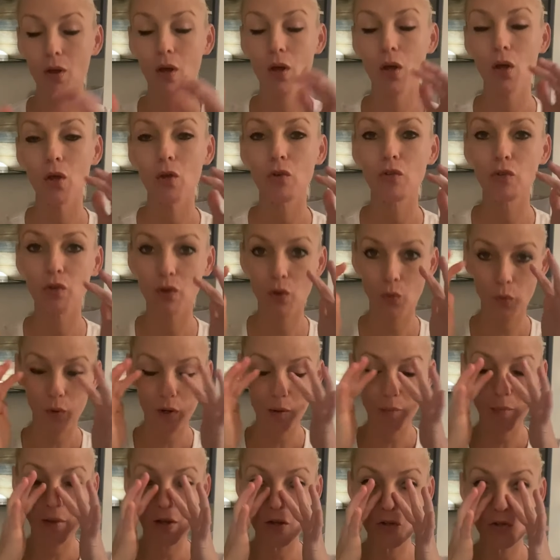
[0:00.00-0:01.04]
So you want to
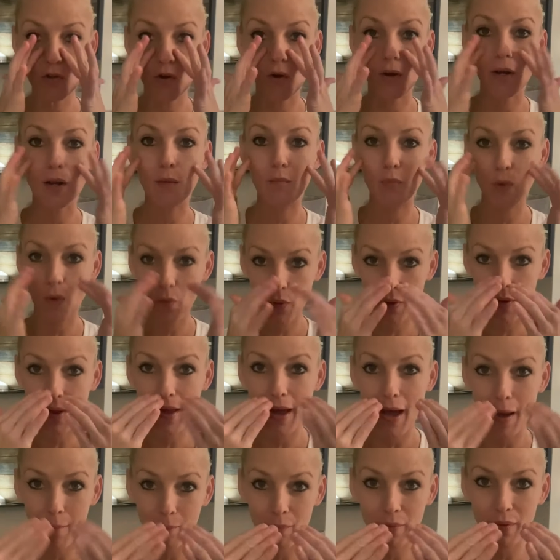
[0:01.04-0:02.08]
make sure any broken
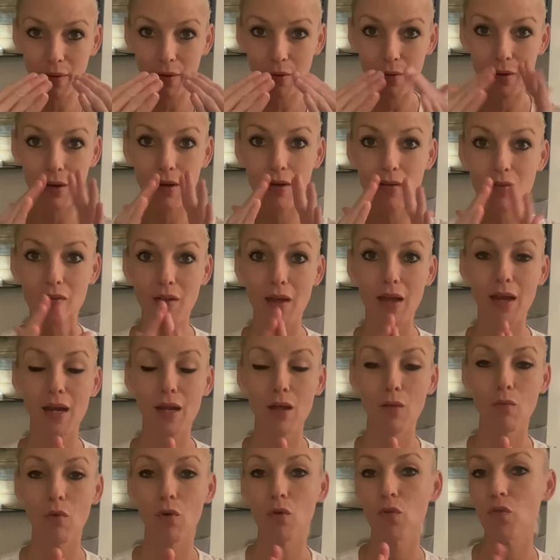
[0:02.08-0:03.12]
capillaries, any
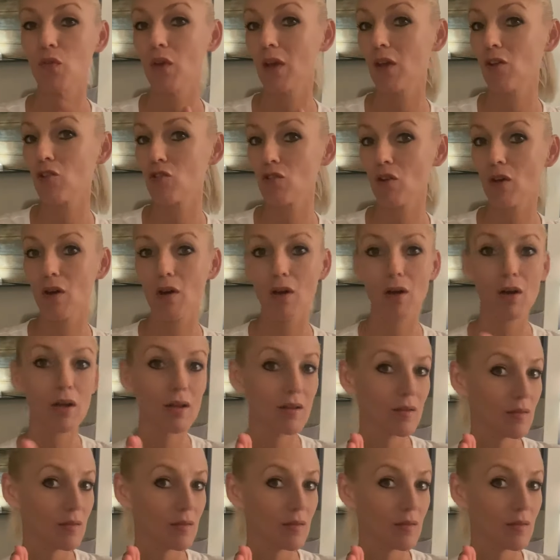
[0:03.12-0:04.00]
rosacea's